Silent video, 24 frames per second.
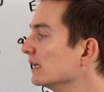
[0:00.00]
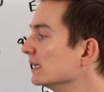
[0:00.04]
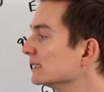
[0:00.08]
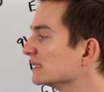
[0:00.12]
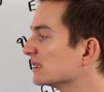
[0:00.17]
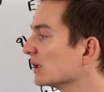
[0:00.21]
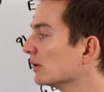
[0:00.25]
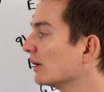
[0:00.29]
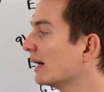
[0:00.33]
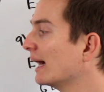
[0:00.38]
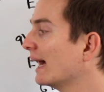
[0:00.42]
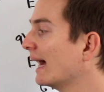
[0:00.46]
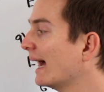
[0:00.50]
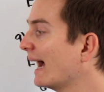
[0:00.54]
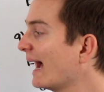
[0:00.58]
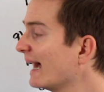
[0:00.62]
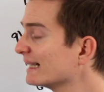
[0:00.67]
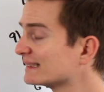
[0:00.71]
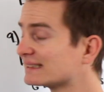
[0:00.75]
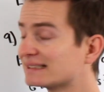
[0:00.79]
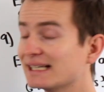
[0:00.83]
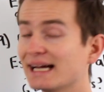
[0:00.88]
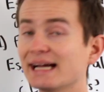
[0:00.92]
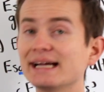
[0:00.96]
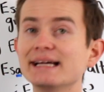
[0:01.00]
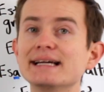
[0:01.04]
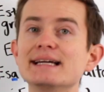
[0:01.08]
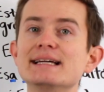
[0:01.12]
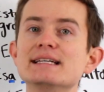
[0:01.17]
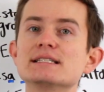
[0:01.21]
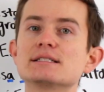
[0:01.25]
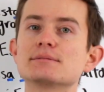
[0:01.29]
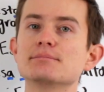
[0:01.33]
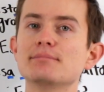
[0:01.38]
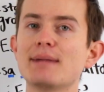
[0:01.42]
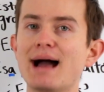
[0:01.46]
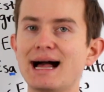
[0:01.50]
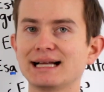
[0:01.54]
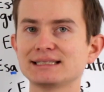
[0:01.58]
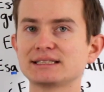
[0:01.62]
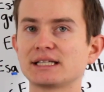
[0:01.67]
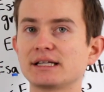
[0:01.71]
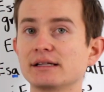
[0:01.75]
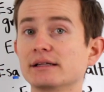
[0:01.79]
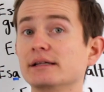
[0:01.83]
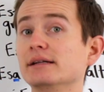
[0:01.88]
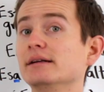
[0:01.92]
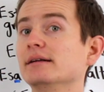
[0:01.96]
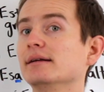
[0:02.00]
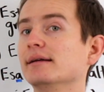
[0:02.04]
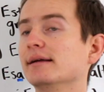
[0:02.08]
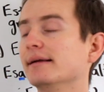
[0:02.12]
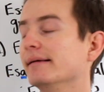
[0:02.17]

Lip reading: So, ese is masculine,